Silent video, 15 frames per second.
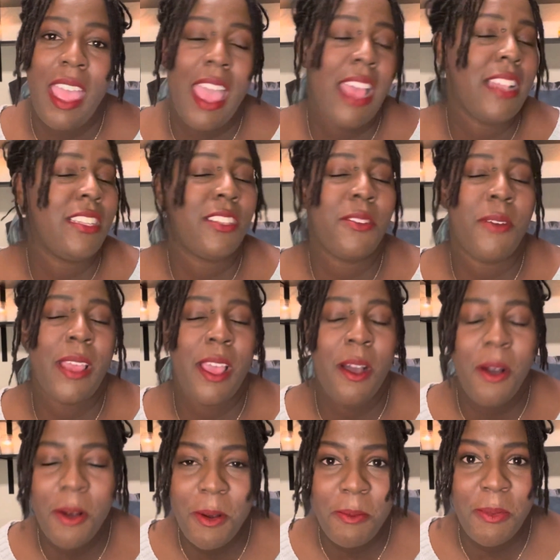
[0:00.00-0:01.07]
And so I
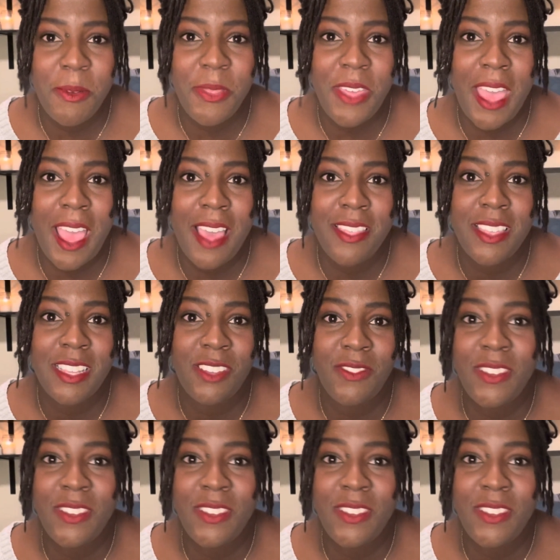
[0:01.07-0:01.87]
hope that this